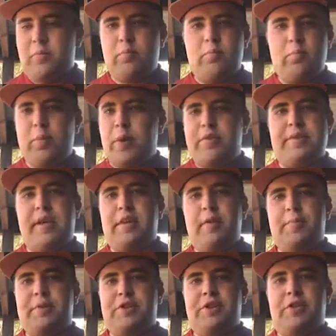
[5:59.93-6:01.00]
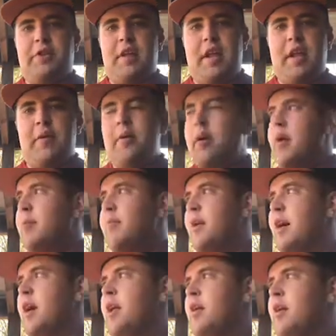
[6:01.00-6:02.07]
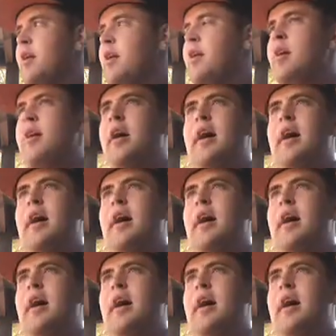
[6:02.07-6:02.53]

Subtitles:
well done opportunity. But I